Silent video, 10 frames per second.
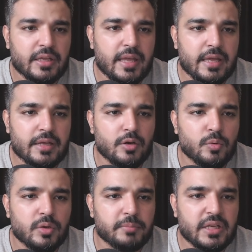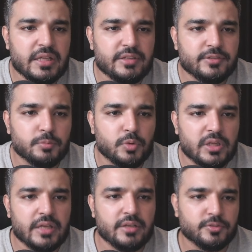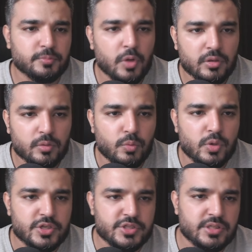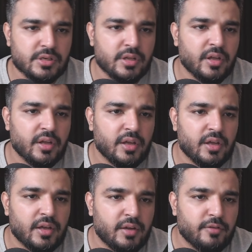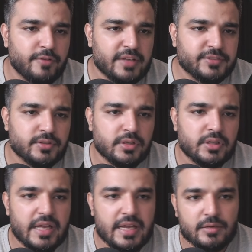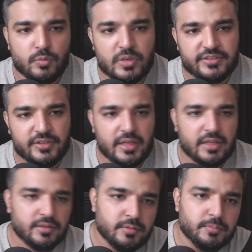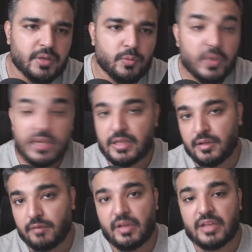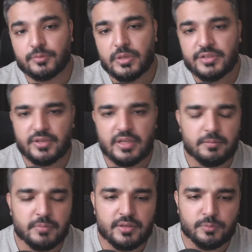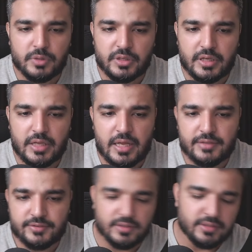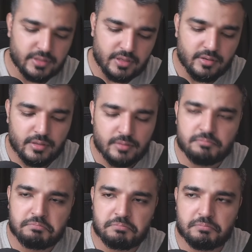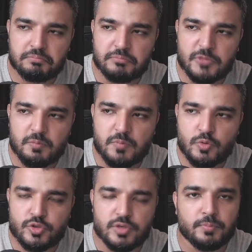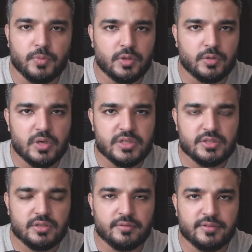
and O1 mini is more like a smaller version, faster at reasoning. But we need advanced reasoning because we're gonna ask it the most important question of the